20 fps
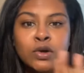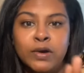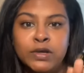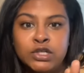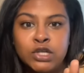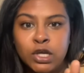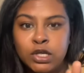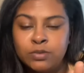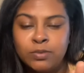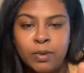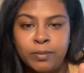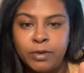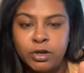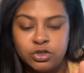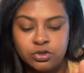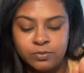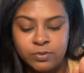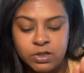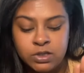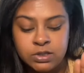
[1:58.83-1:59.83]
I changed my
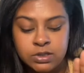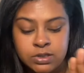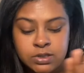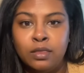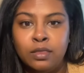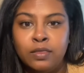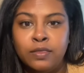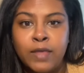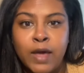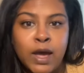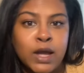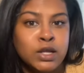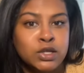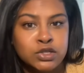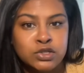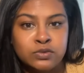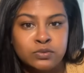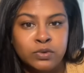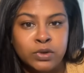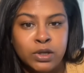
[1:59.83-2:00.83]
measurements. That
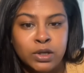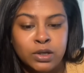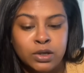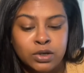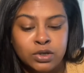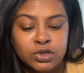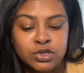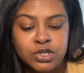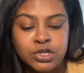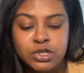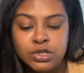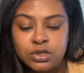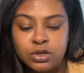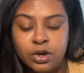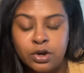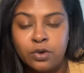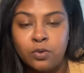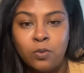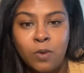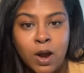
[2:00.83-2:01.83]
is when she
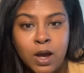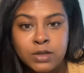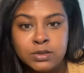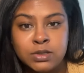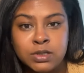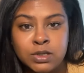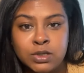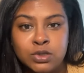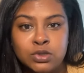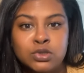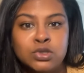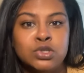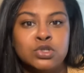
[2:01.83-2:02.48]
started rising to